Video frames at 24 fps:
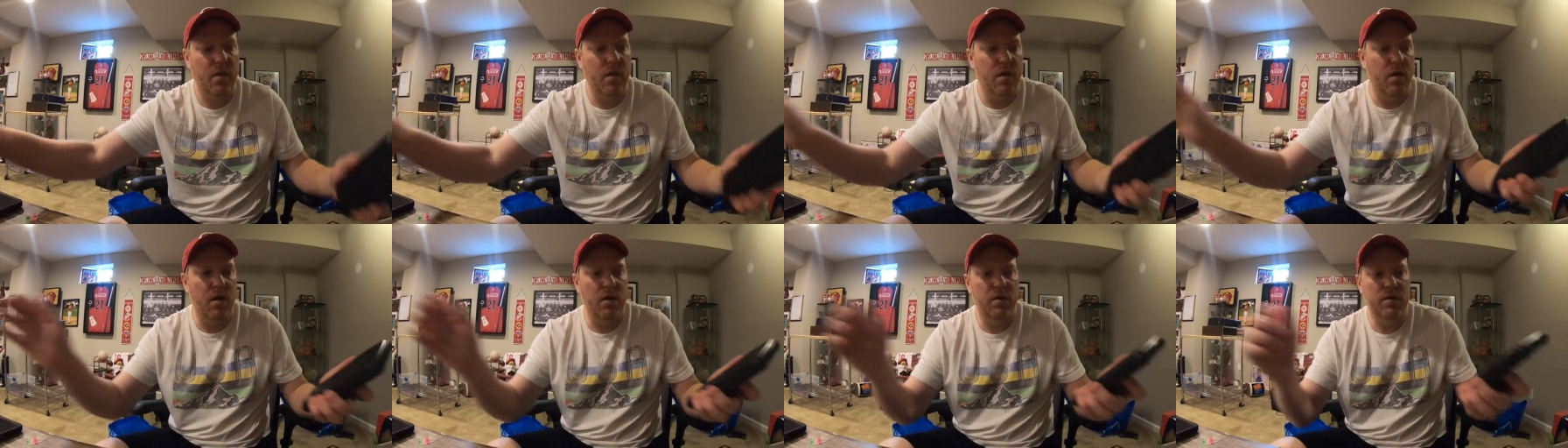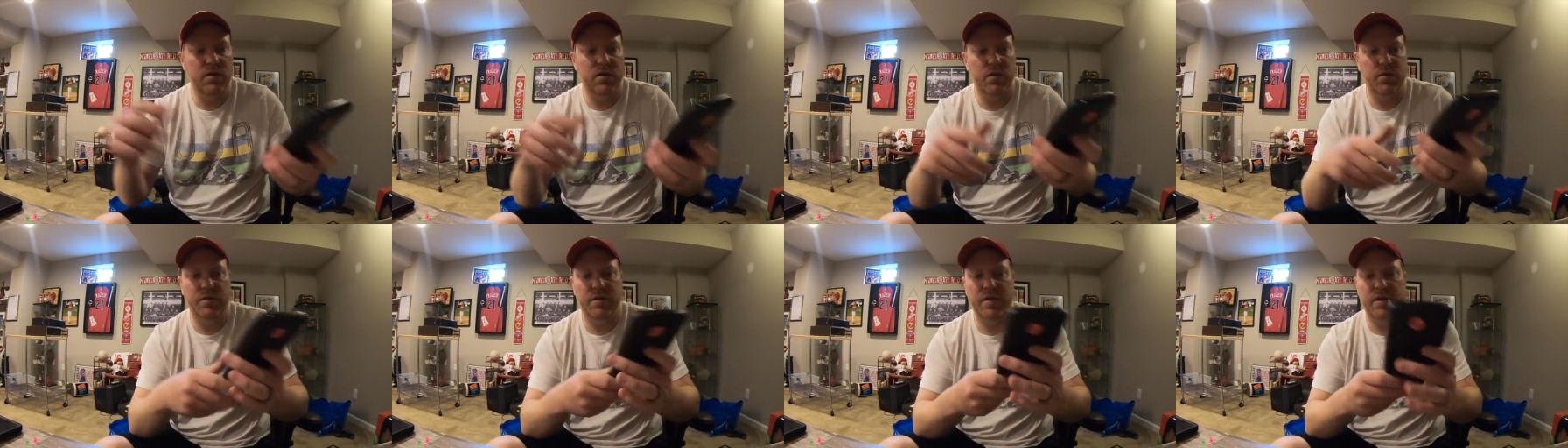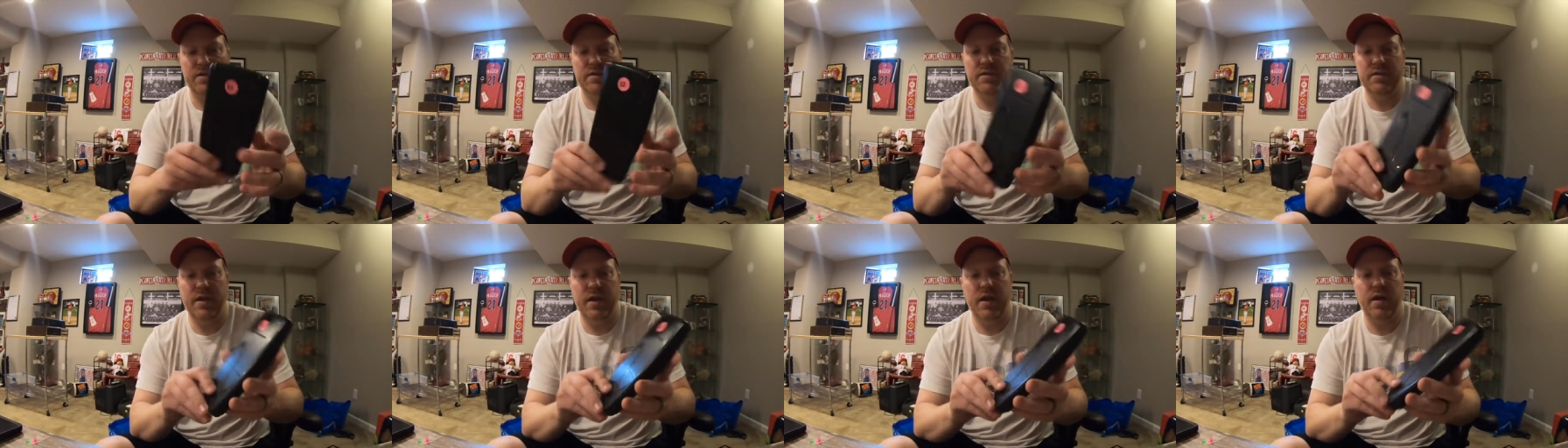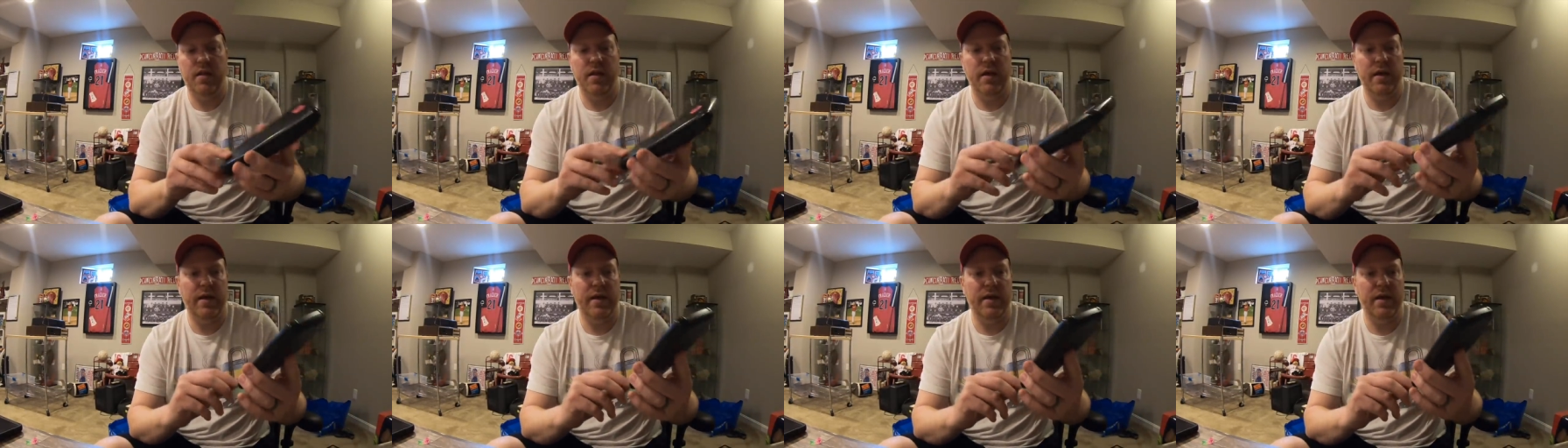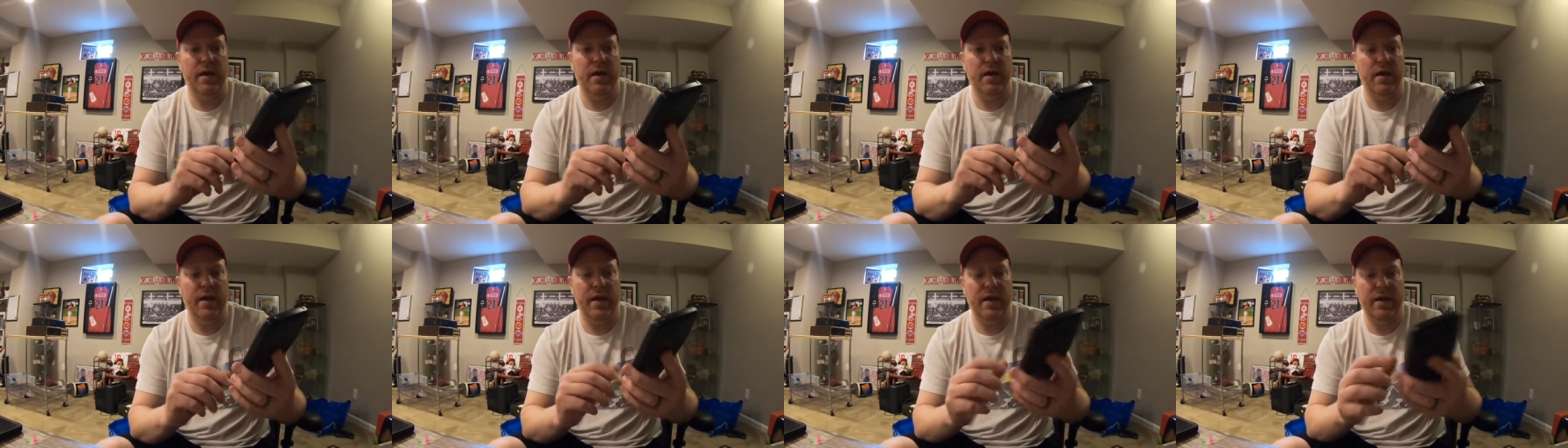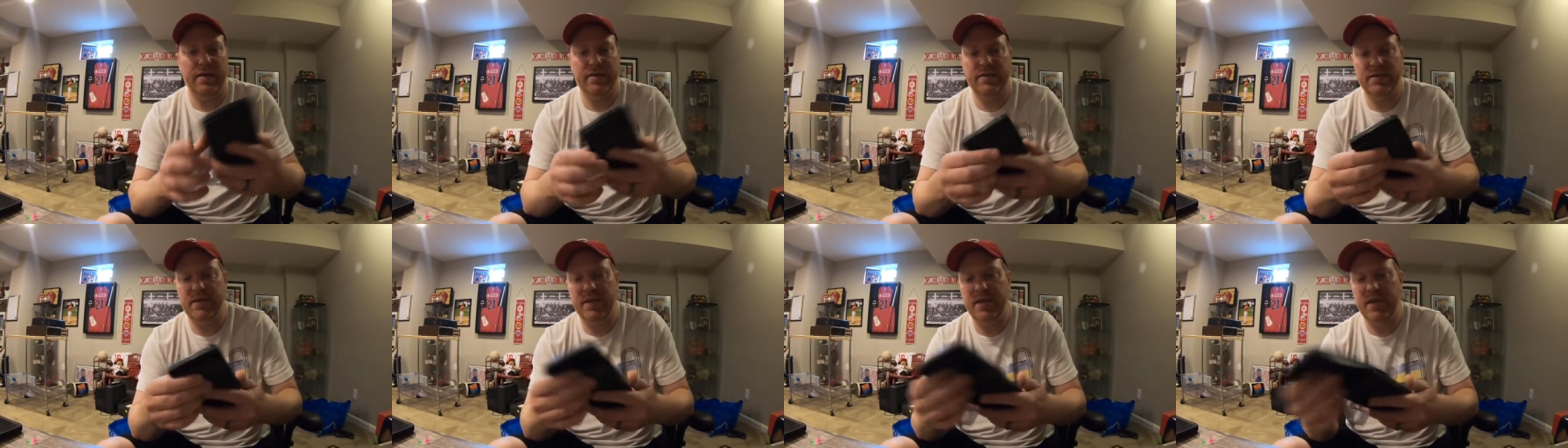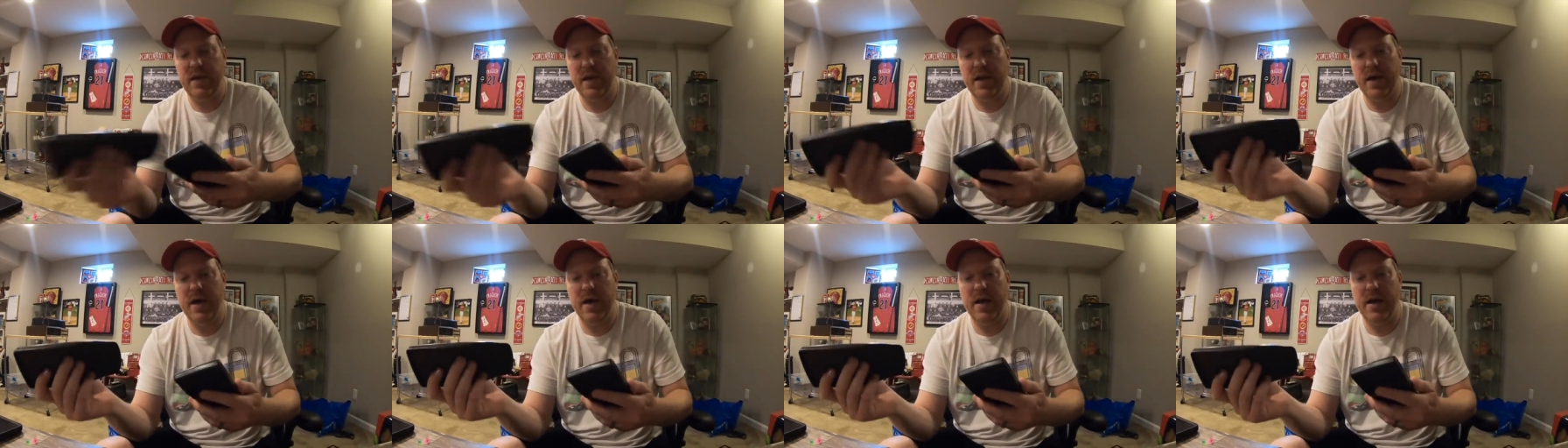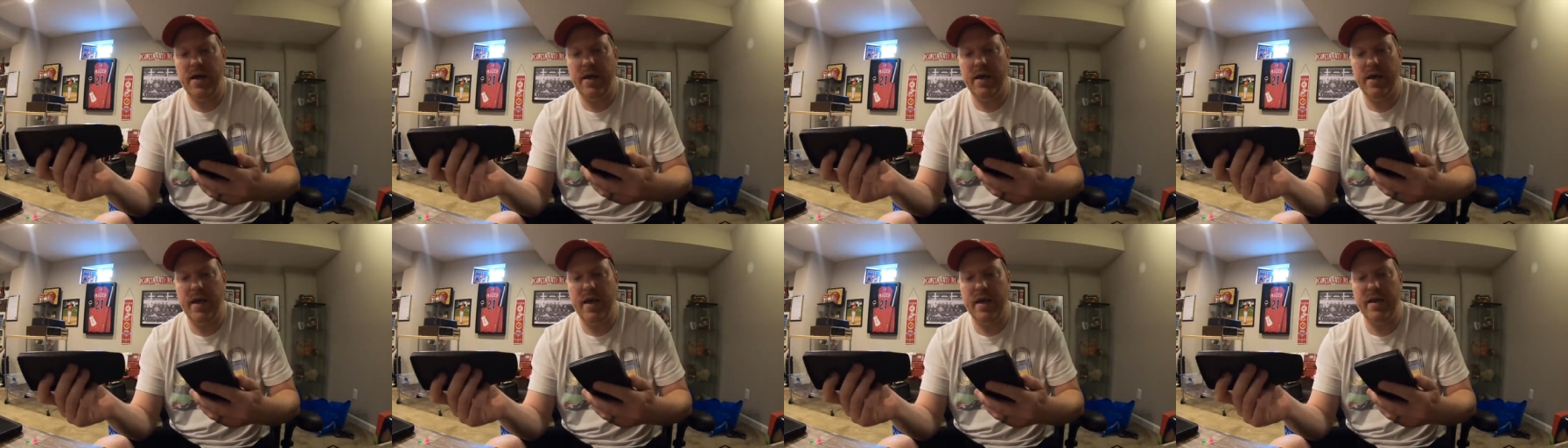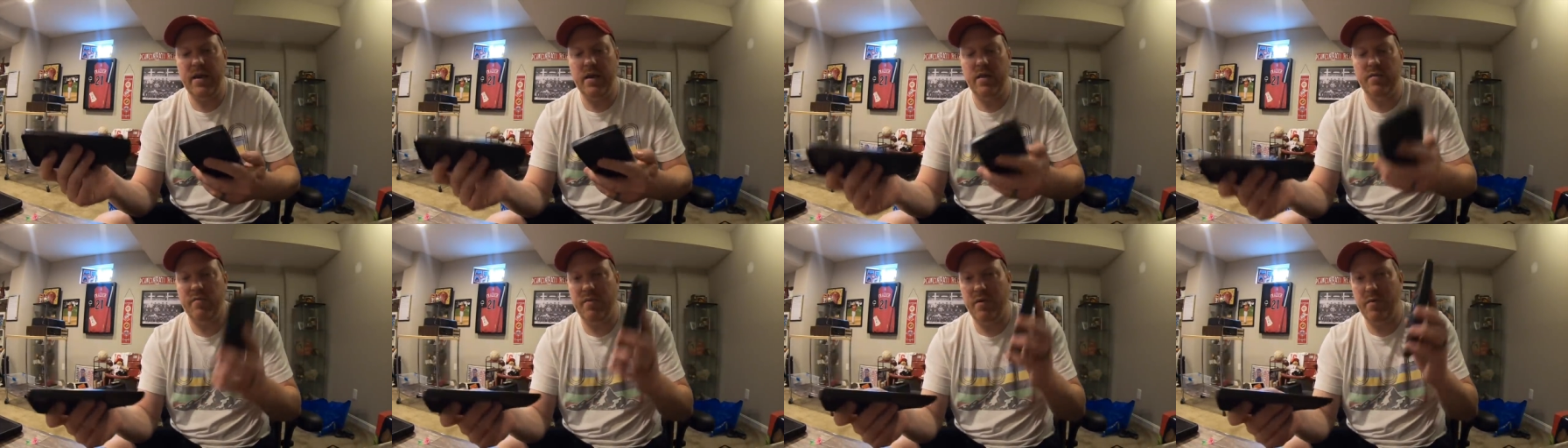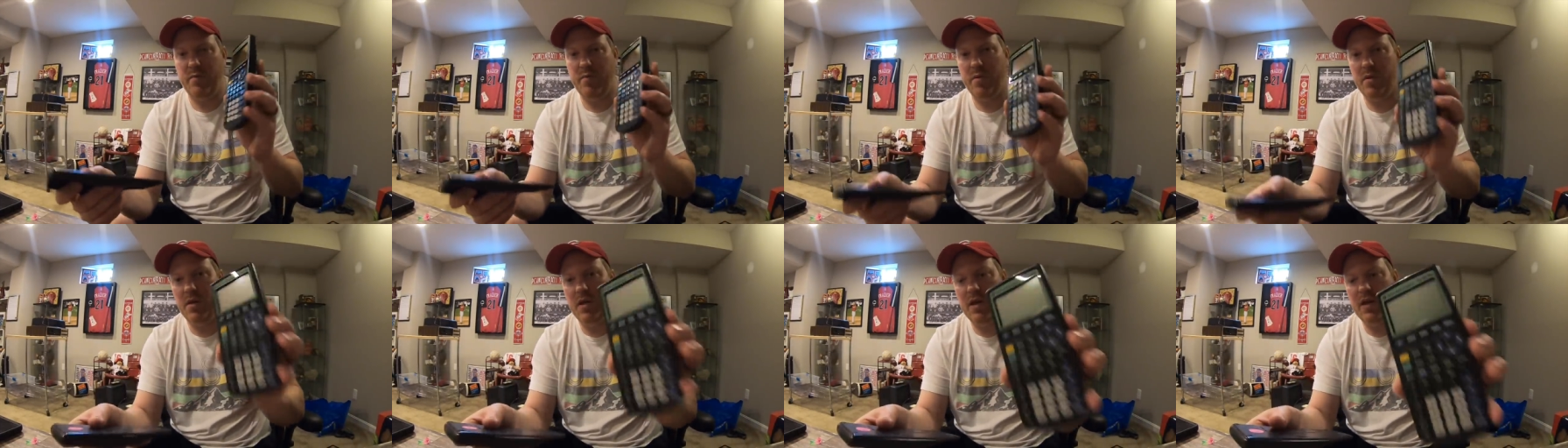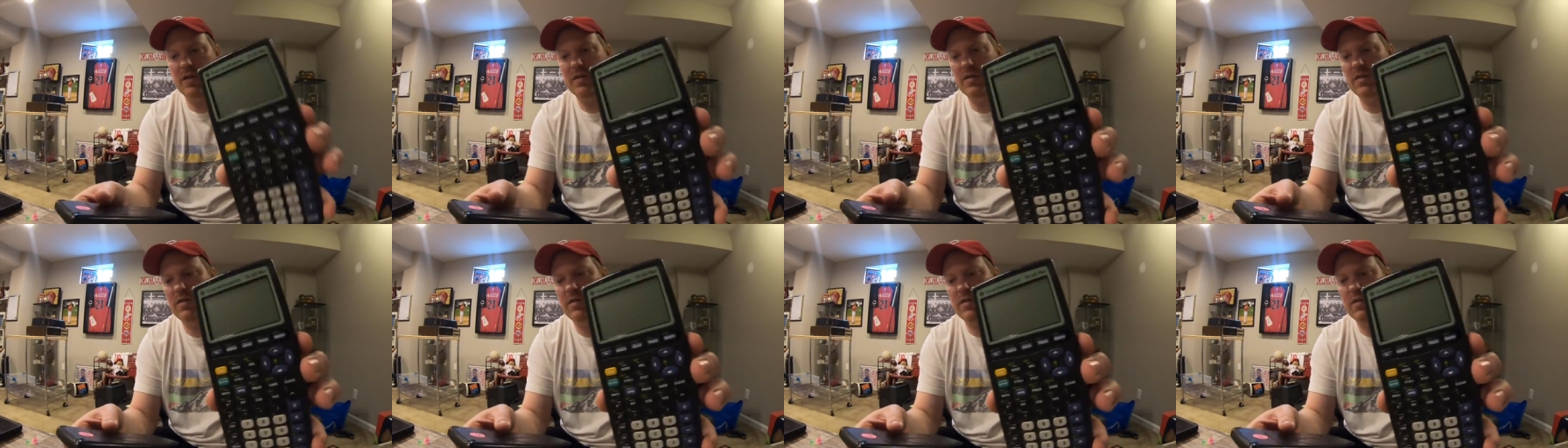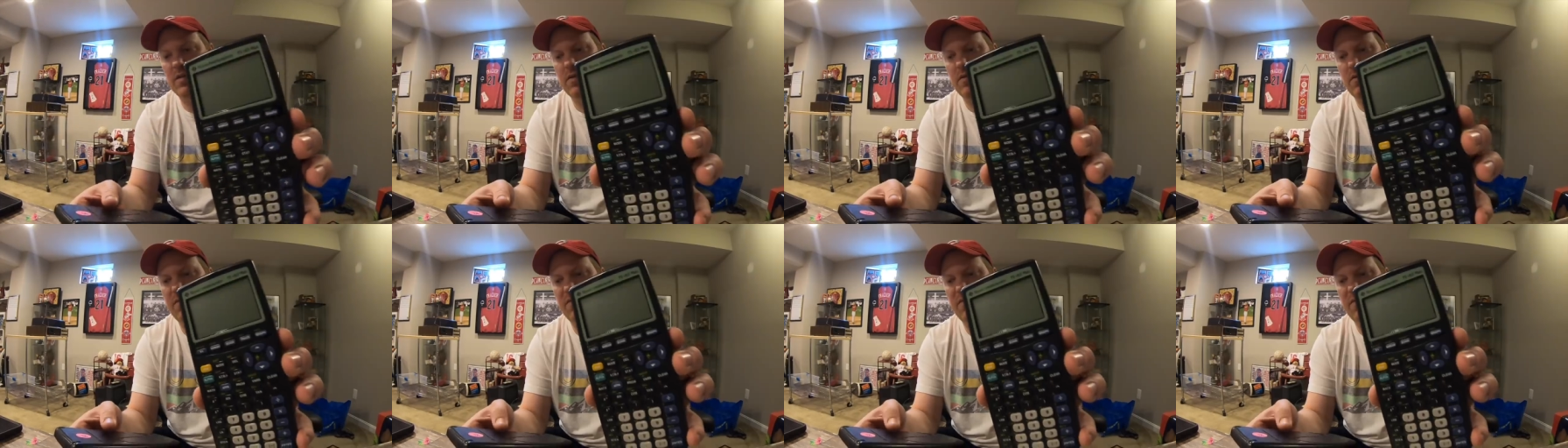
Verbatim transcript: Also at that sale, I got a TI-83 Plus